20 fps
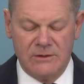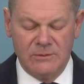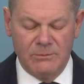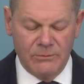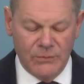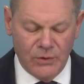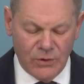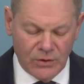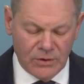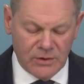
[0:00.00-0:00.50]
the
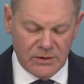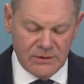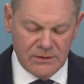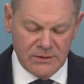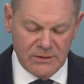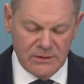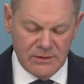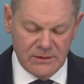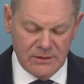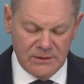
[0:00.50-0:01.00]
more
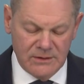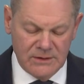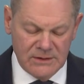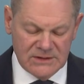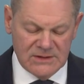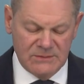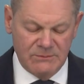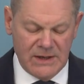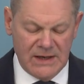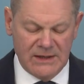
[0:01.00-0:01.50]

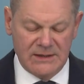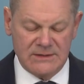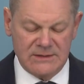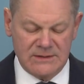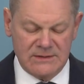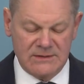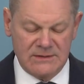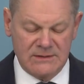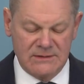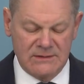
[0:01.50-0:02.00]
this
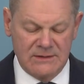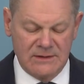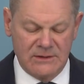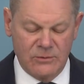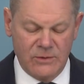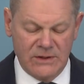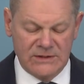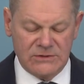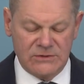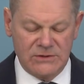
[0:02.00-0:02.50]
begs the
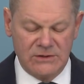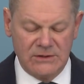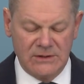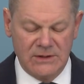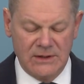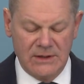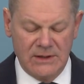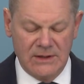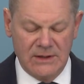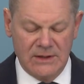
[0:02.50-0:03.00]

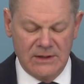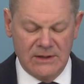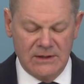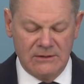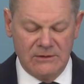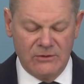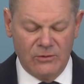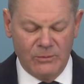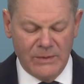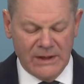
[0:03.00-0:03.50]
question,
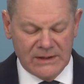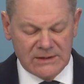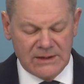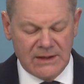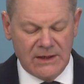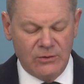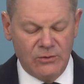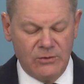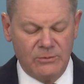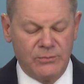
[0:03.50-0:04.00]
no
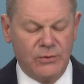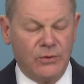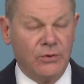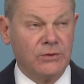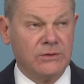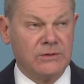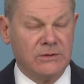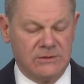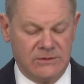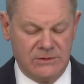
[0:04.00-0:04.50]
matter how
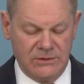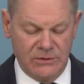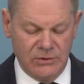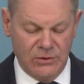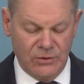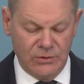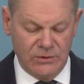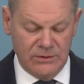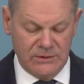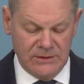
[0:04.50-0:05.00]
important the
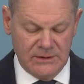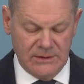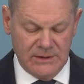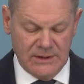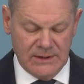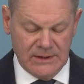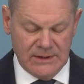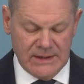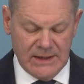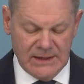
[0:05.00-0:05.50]
goal,
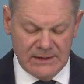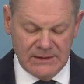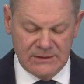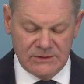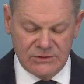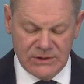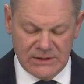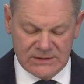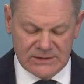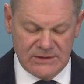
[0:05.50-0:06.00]
can
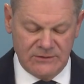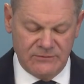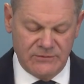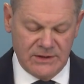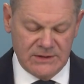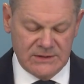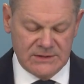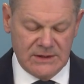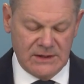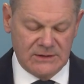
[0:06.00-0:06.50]
it
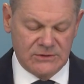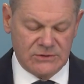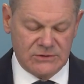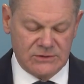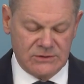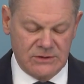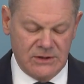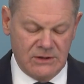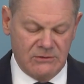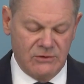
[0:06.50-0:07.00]
justify
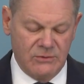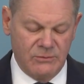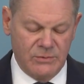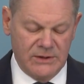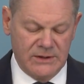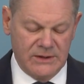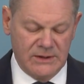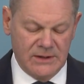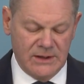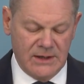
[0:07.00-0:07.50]
such
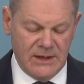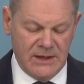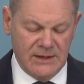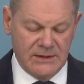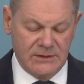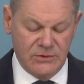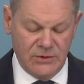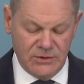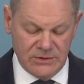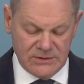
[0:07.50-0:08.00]
terribly
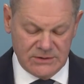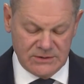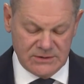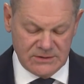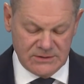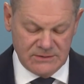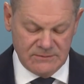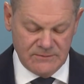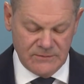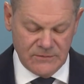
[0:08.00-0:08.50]
high
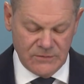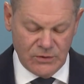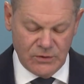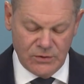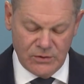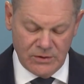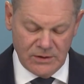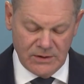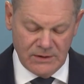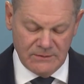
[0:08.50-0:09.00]
costs?
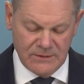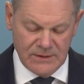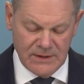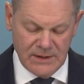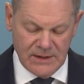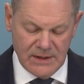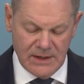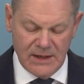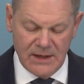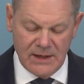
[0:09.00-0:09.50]
Or
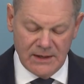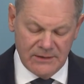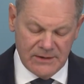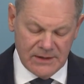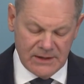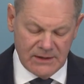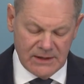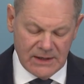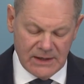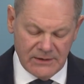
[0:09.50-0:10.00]
are
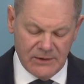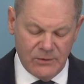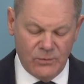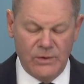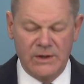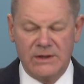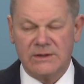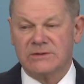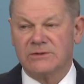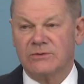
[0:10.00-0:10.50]
there other
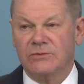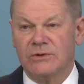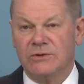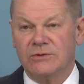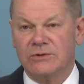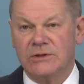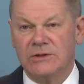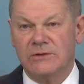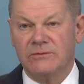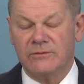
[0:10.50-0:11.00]
ways to
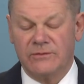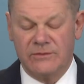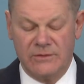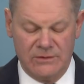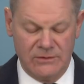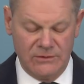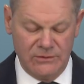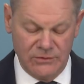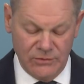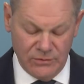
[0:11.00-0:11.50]
achieve
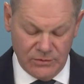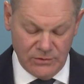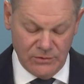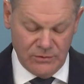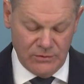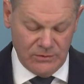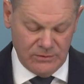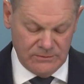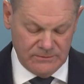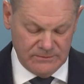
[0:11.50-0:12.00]
your
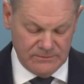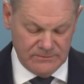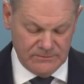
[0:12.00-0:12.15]
goal?